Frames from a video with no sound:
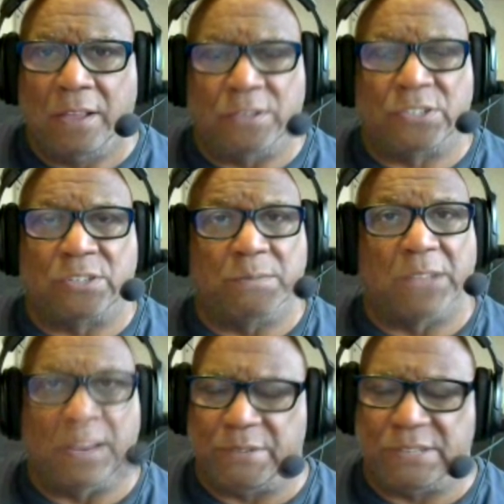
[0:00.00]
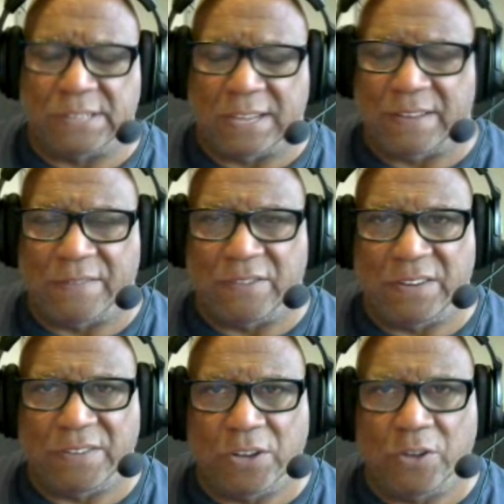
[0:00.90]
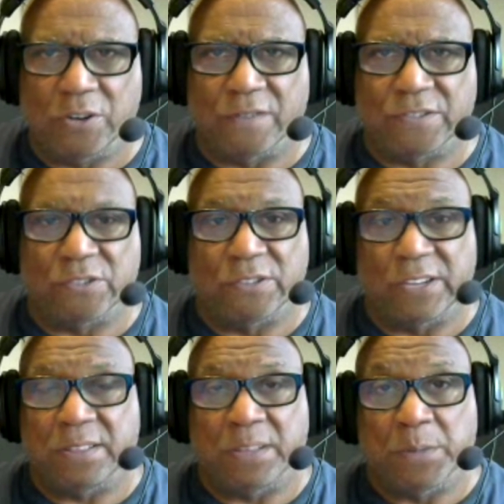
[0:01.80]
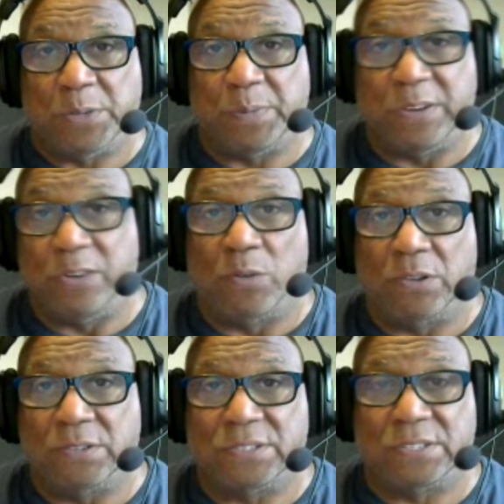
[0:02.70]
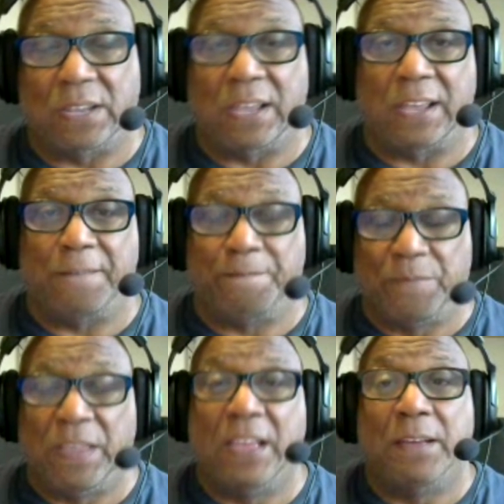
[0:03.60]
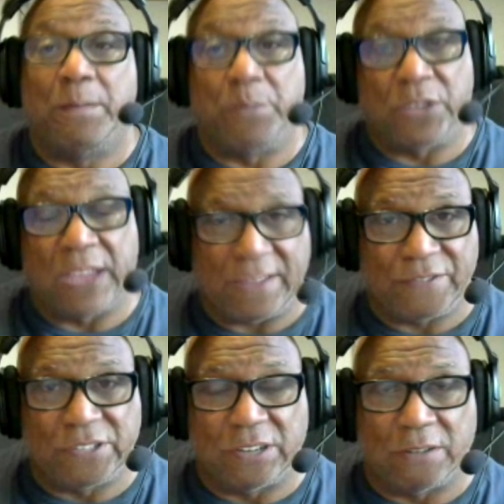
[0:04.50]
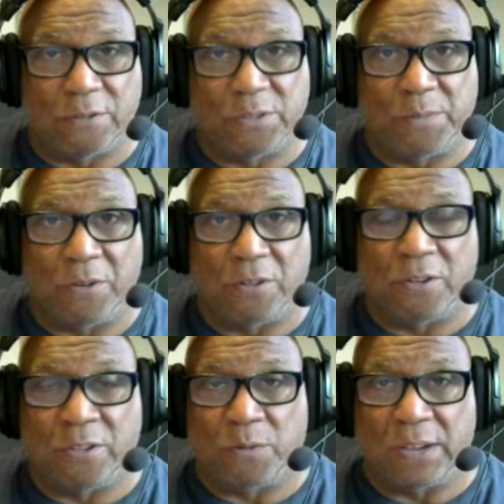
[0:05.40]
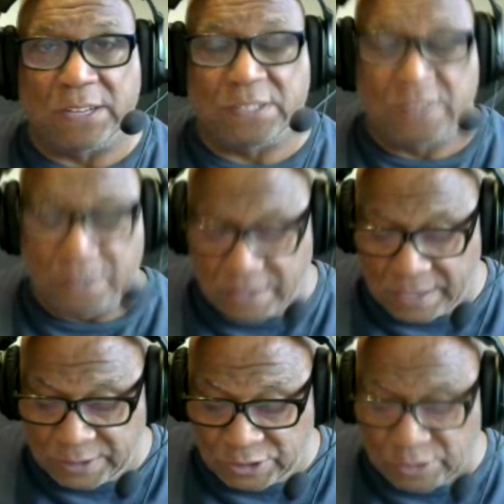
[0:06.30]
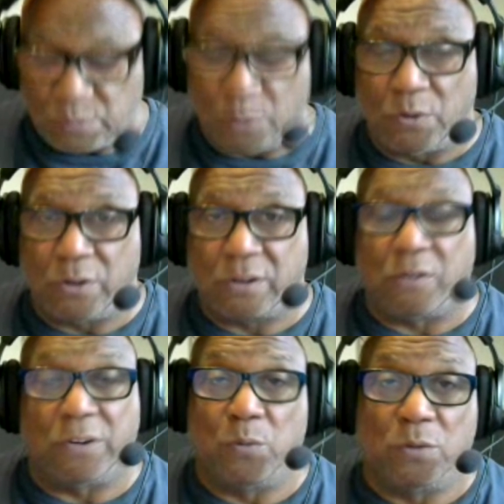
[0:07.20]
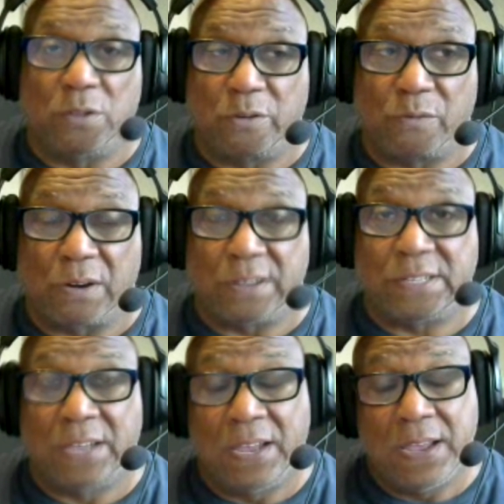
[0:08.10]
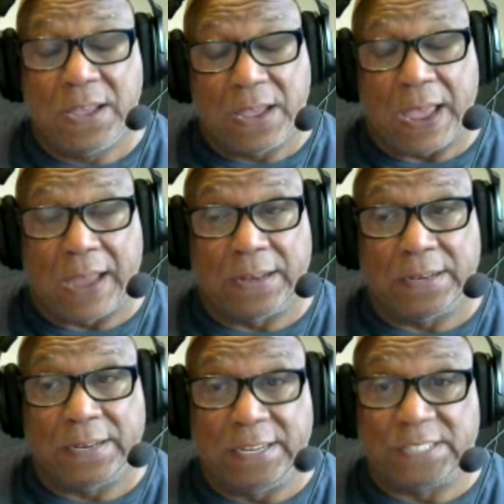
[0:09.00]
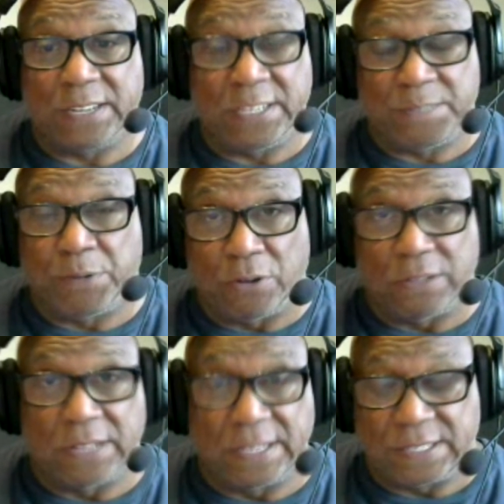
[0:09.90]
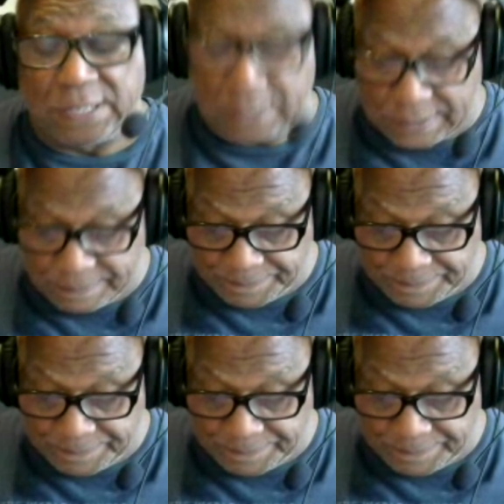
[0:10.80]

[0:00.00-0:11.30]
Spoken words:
There's some libraries that I've never even heard of, so they must be new ones. But you have to download them all, otherwise it just won't work, or it won't look right. And he's put all the links in there.